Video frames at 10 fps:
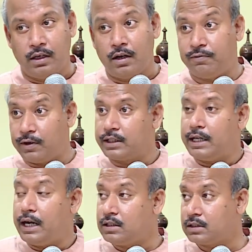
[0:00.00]
For
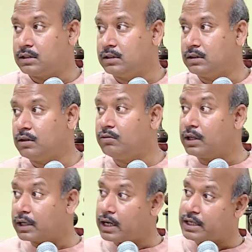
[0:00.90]
that, the
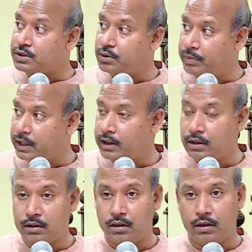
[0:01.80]
work has to
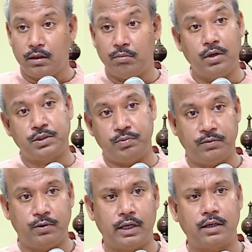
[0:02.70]
begin much
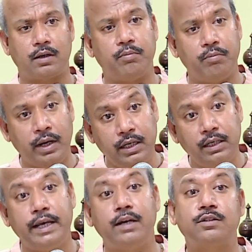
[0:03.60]
before that. Many
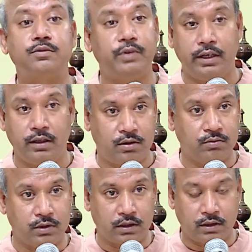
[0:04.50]
layers we need to
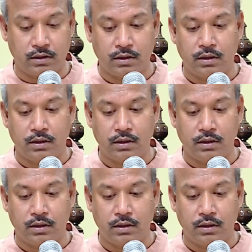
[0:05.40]
work.